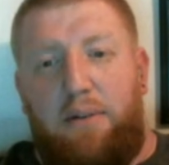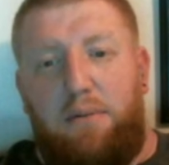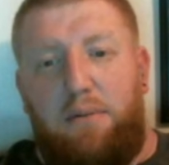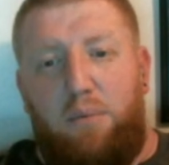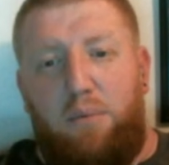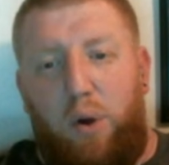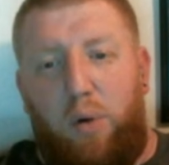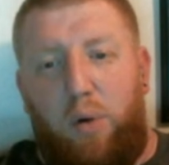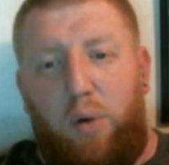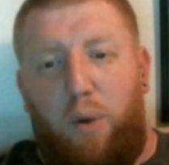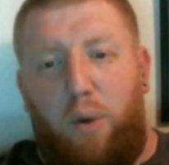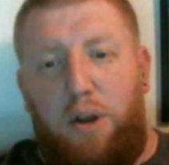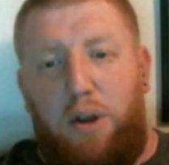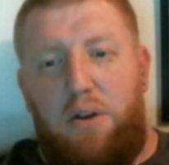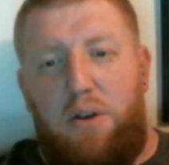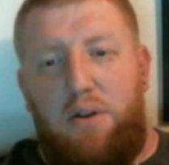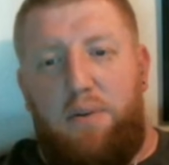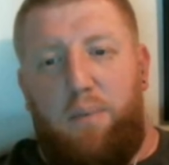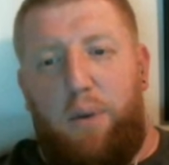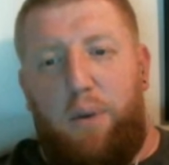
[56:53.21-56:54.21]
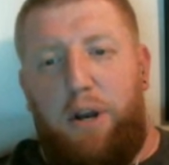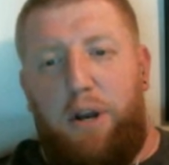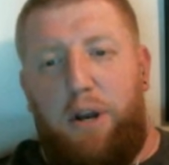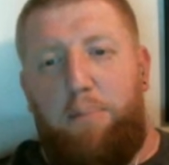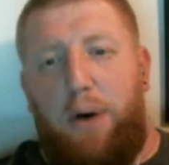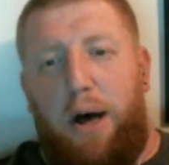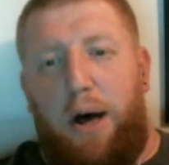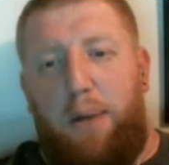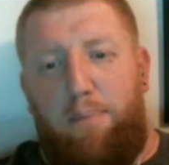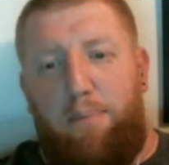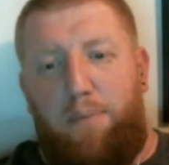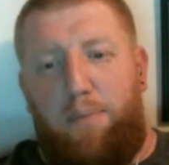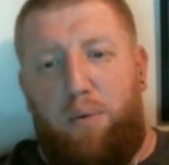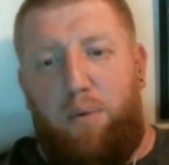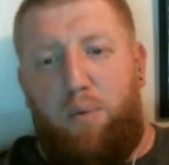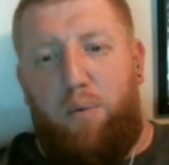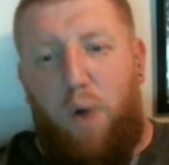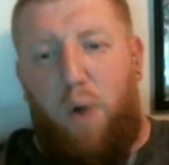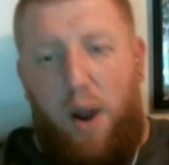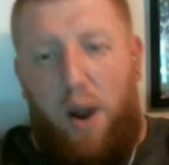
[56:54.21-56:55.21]
When to pop the
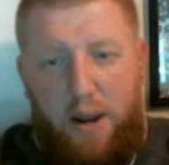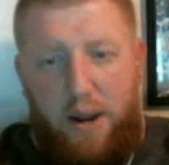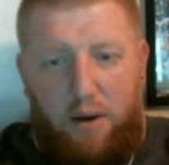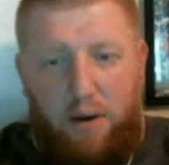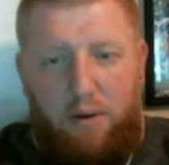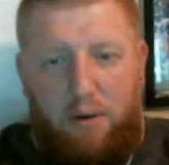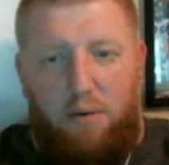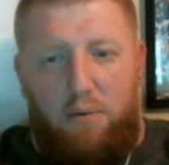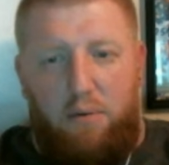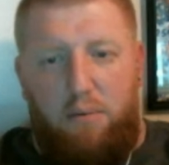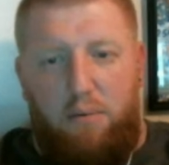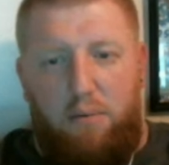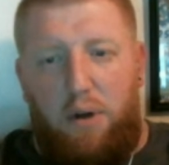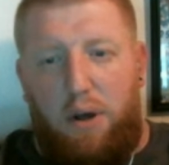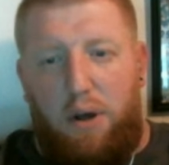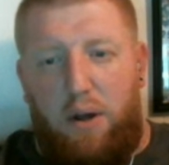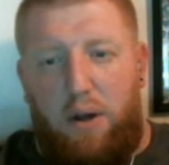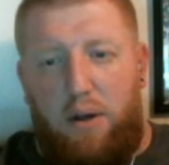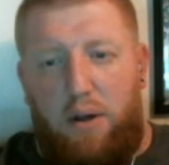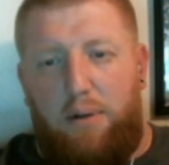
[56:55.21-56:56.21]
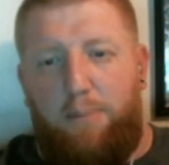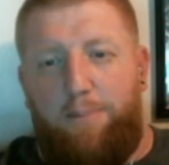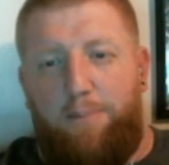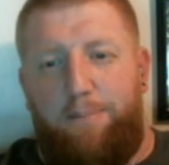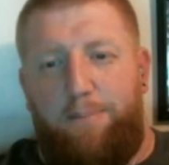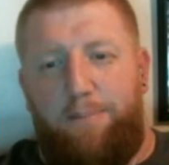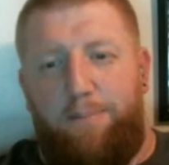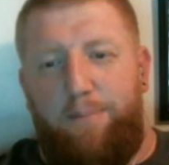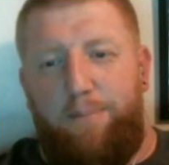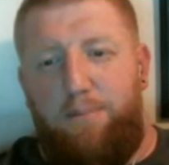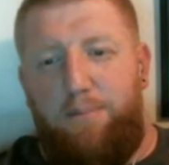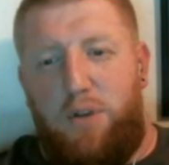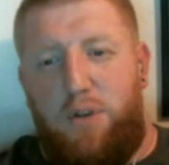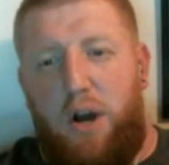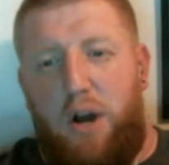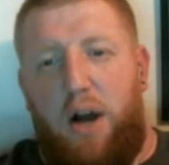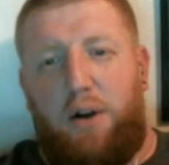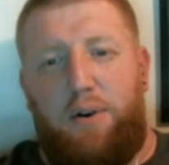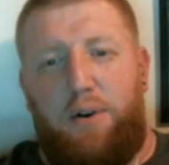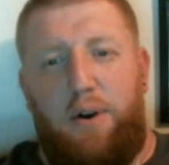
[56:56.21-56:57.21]
right
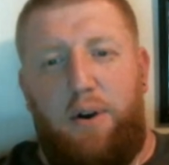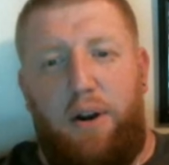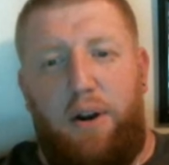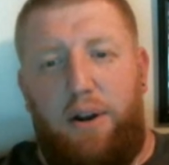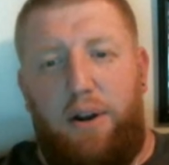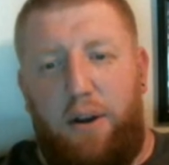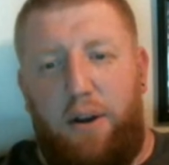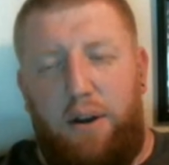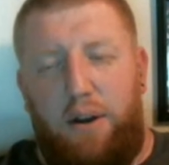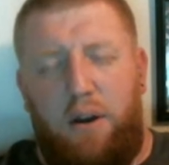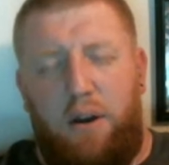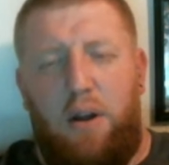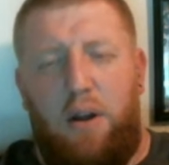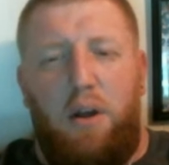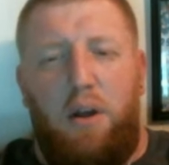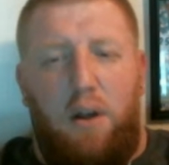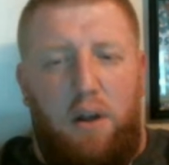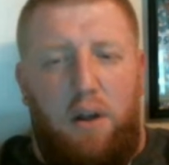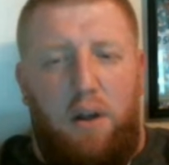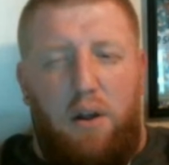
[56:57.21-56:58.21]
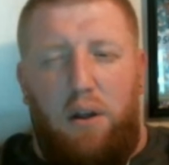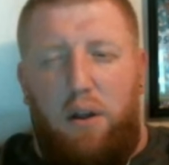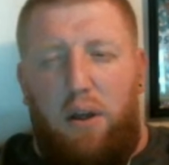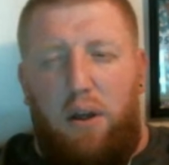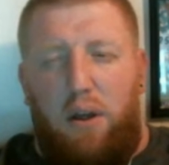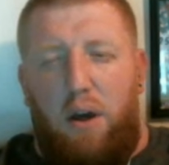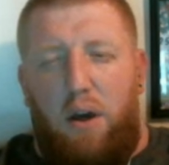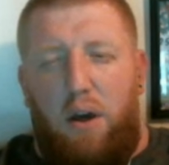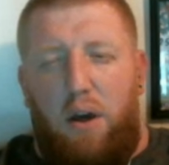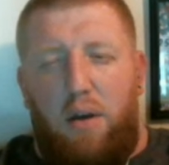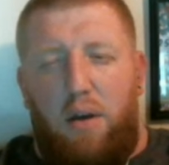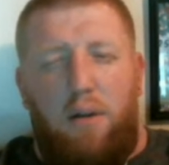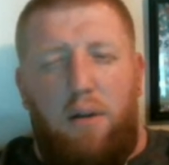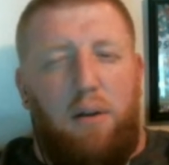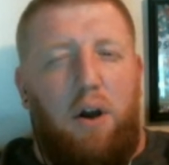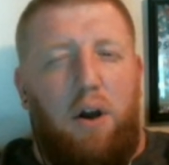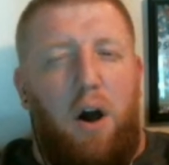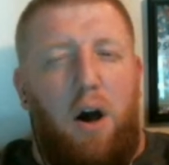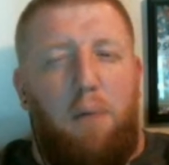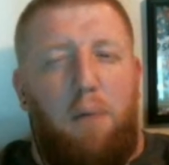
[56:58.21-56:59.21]
doctrine and
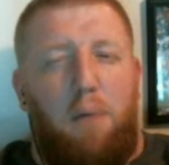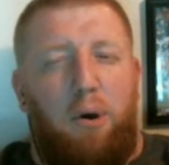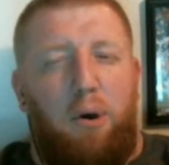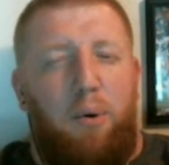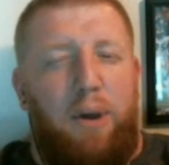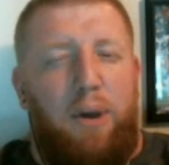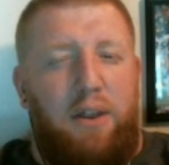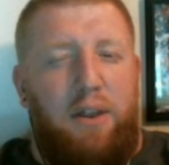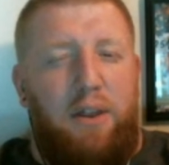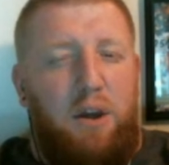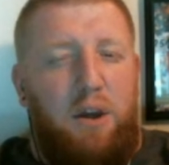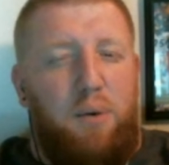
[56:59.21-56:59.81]
comboing the